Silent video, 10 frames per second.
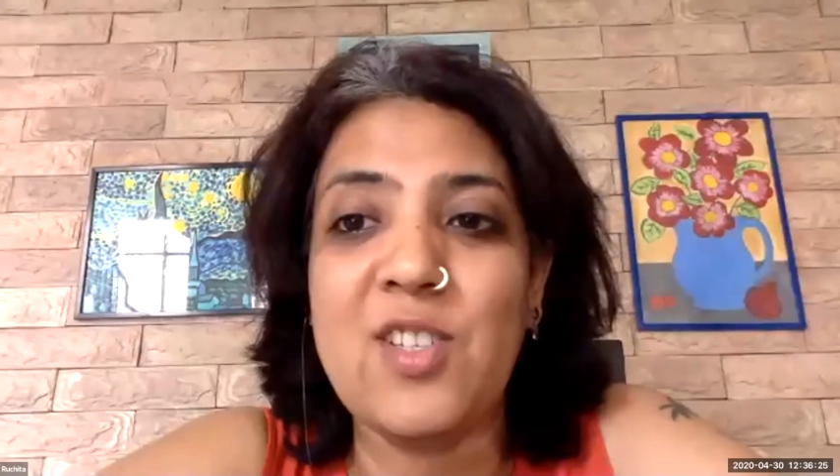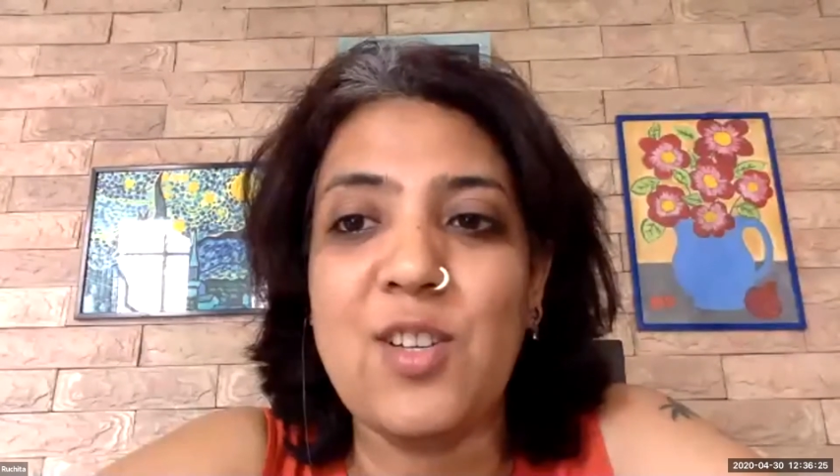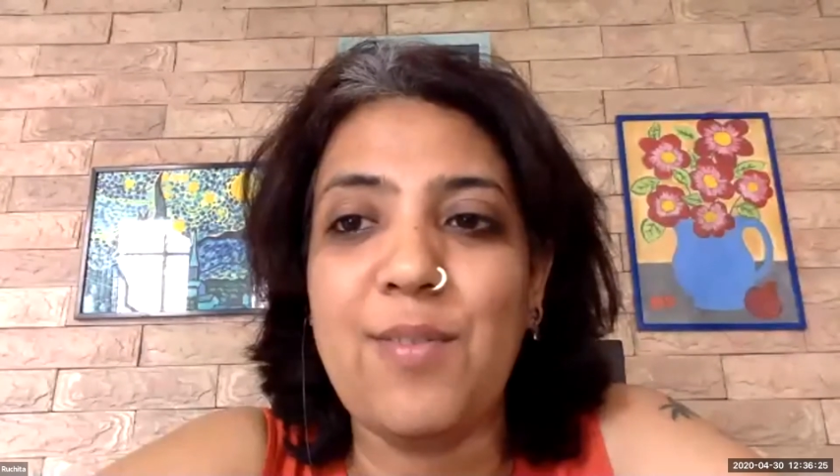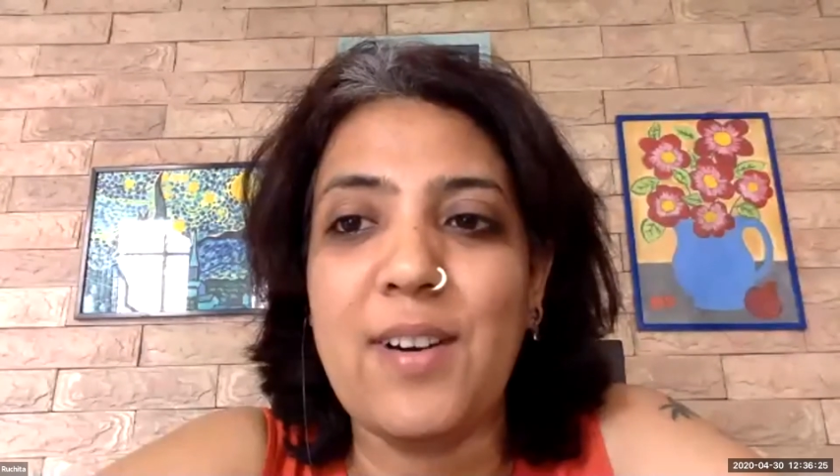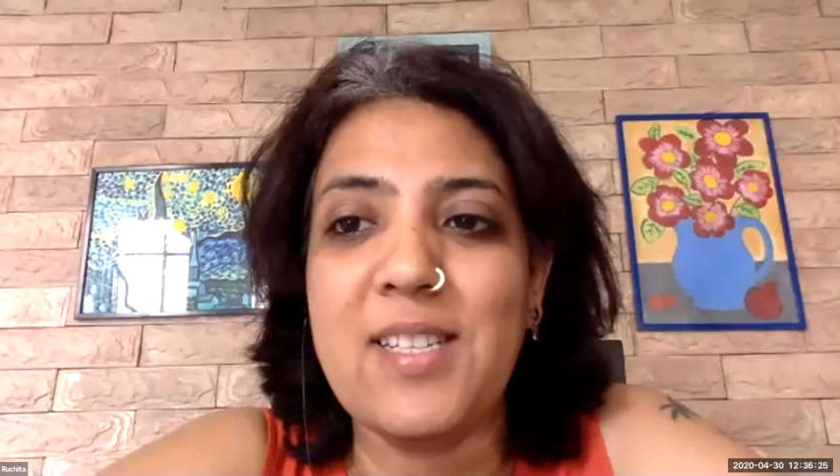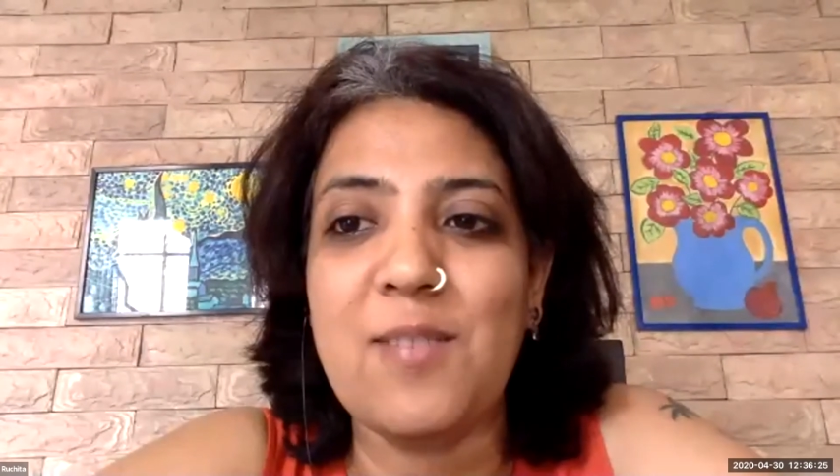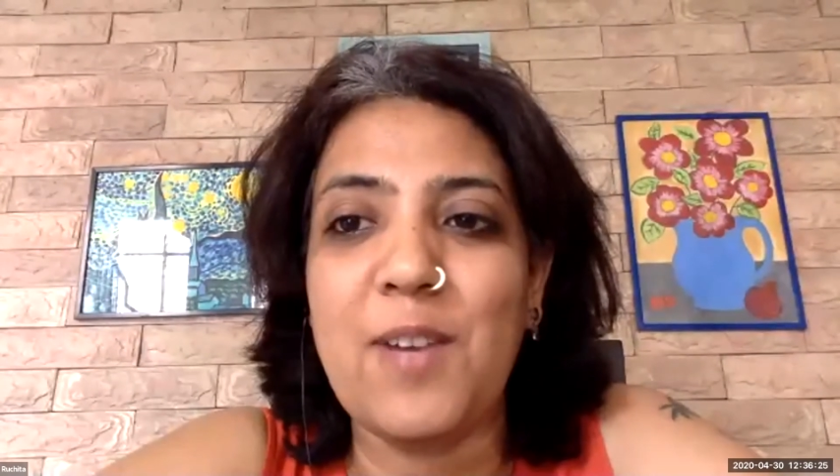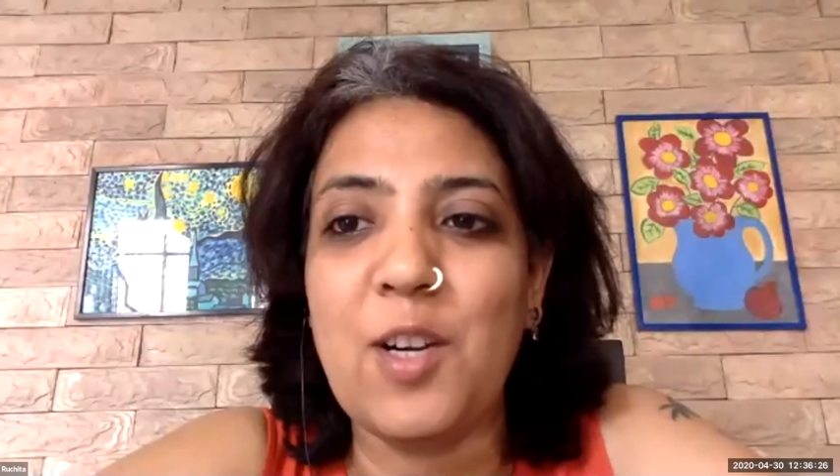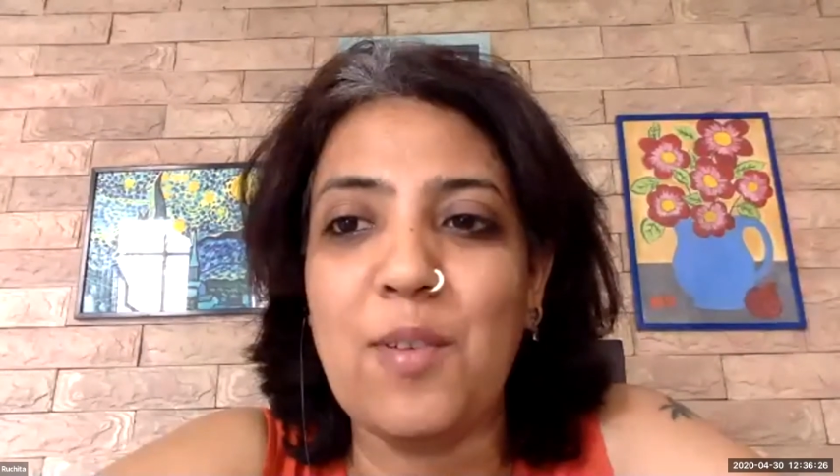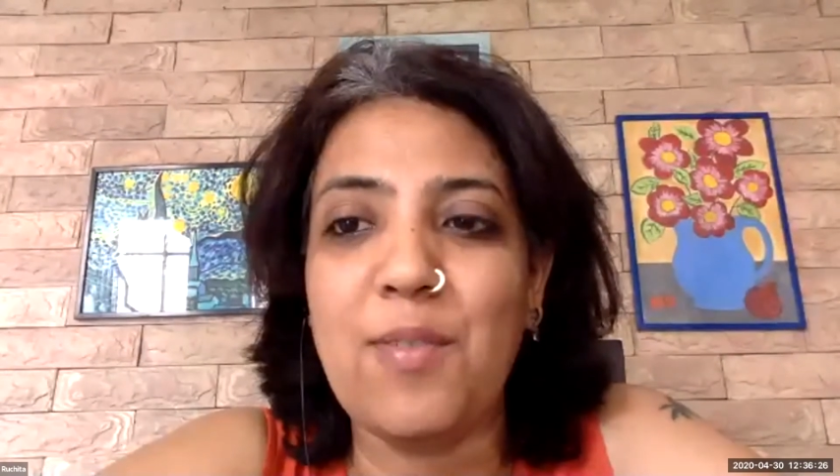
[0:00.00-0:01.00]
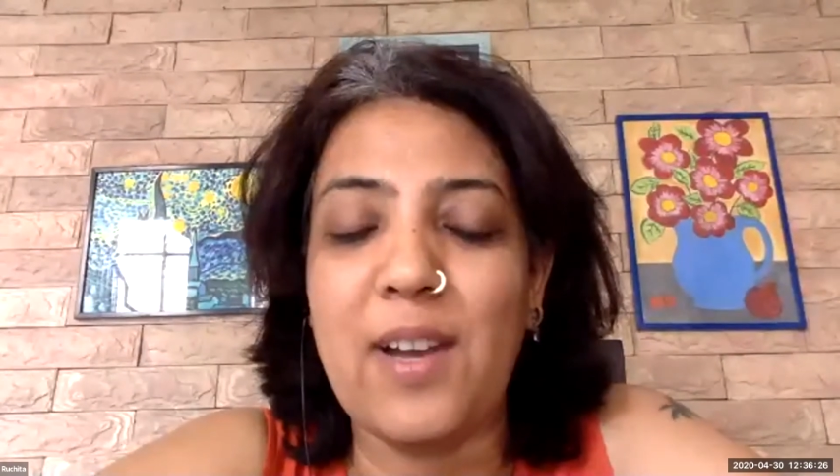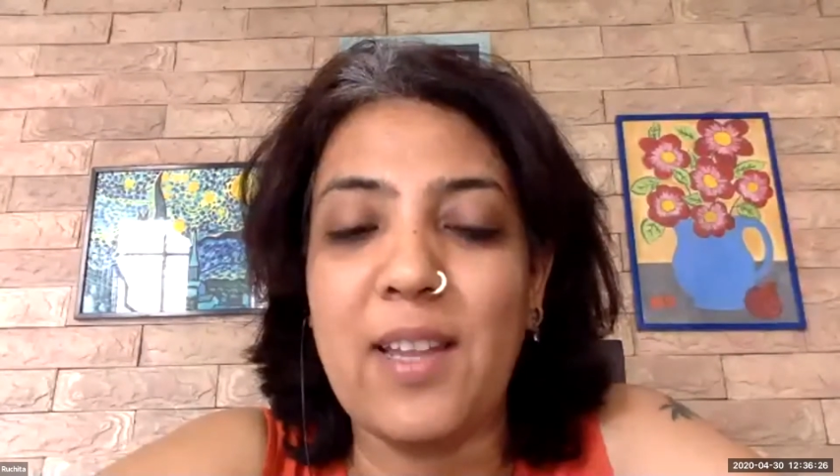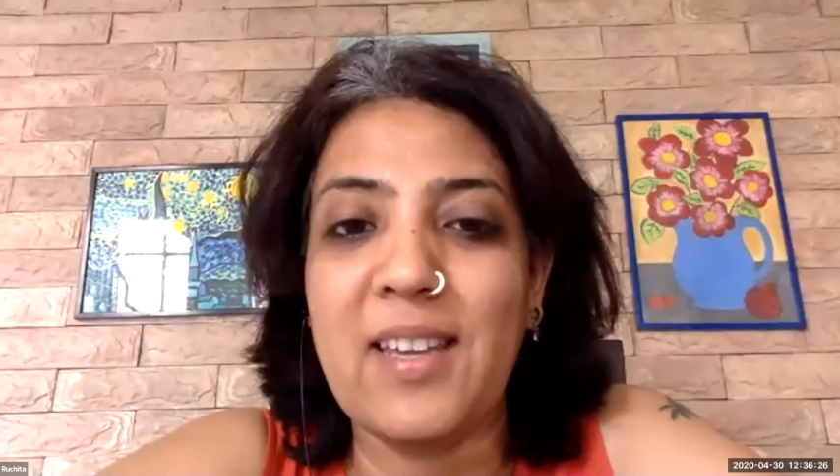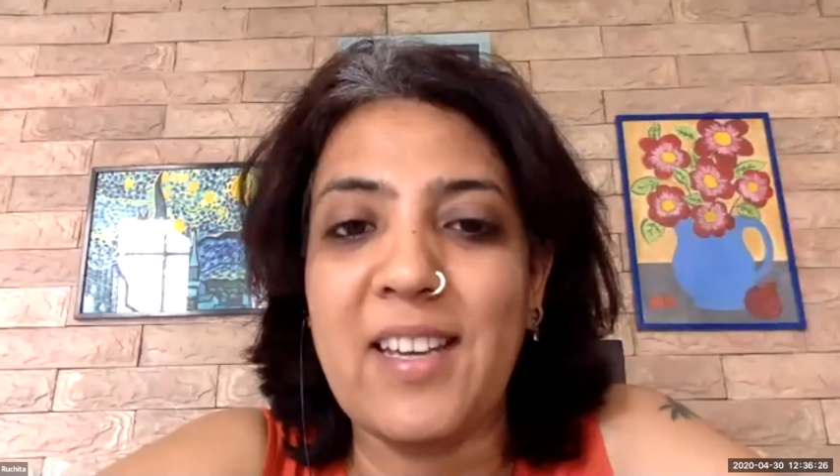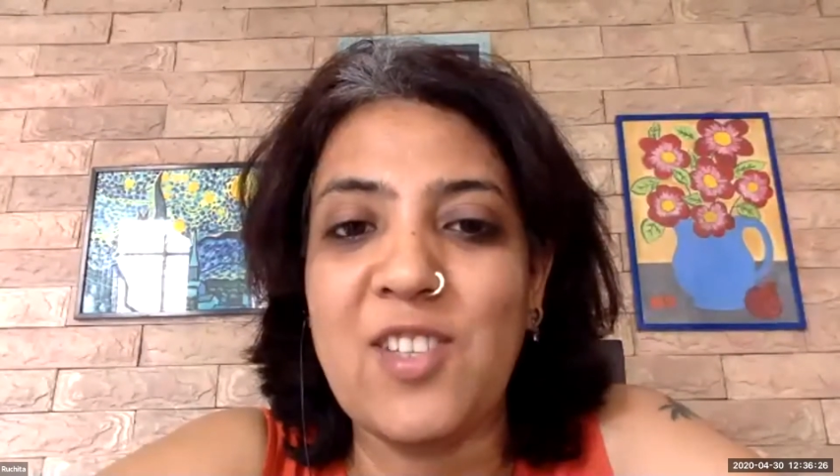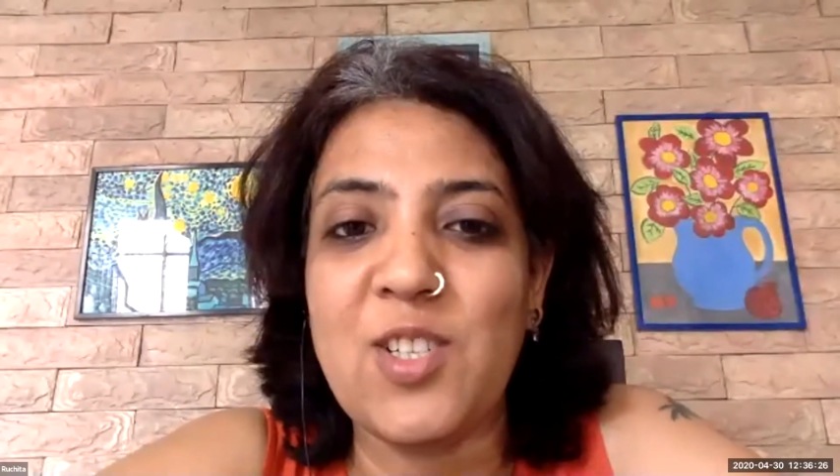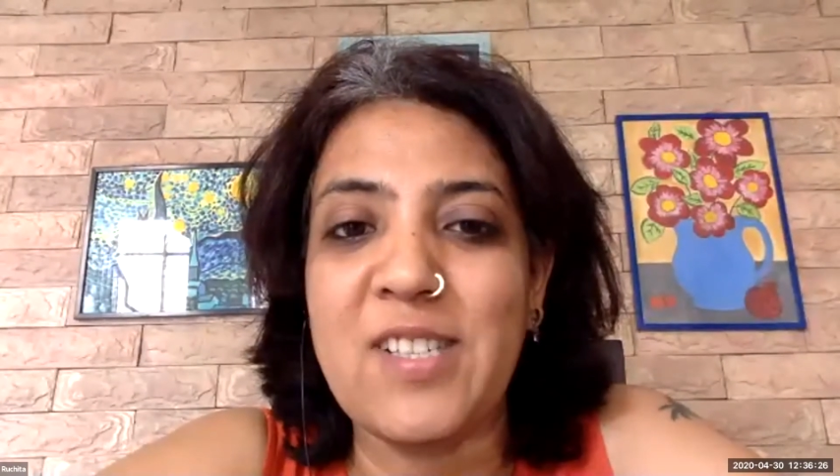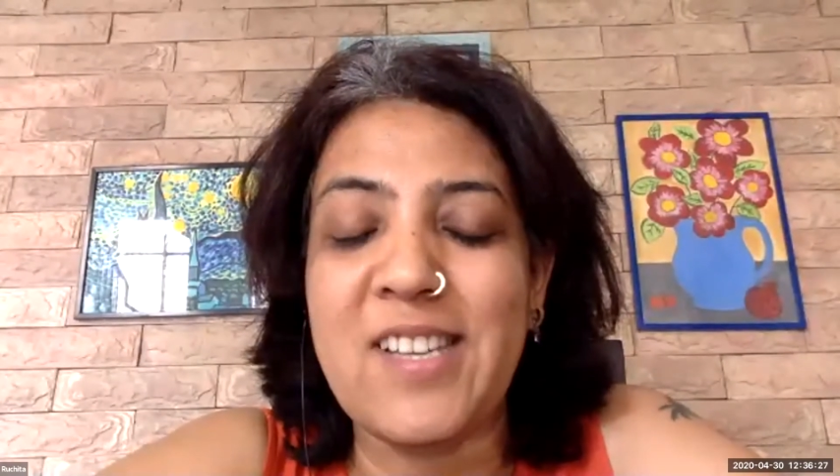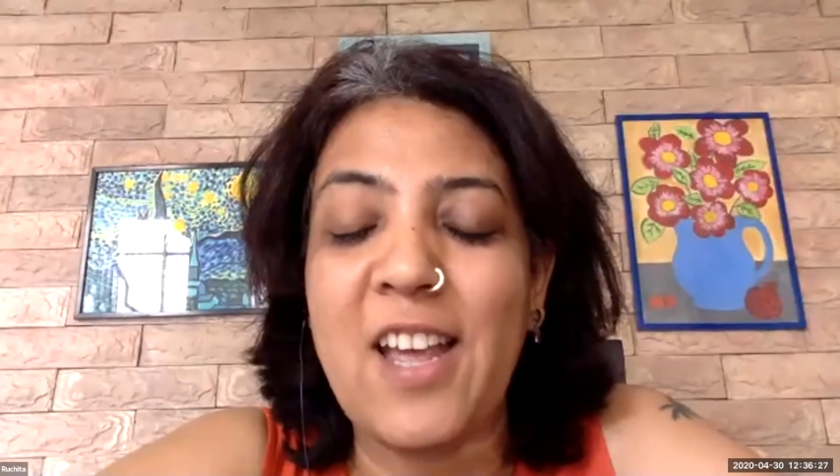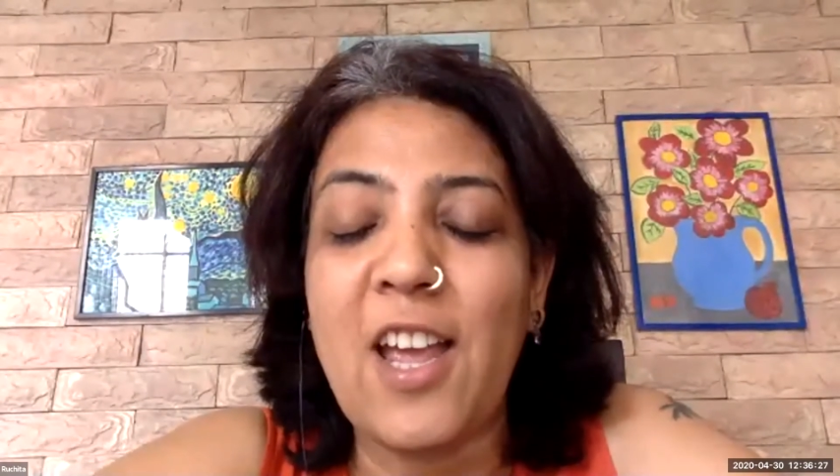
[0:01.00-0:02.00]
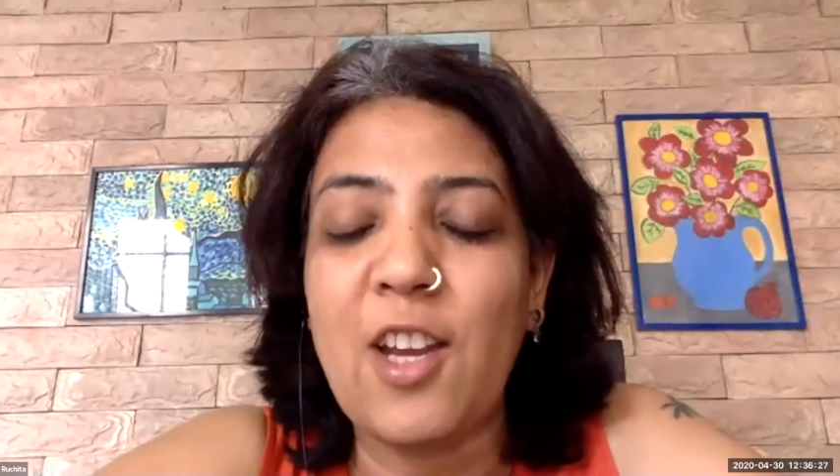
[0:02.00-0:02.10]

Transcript: funds, and where do we find the angels?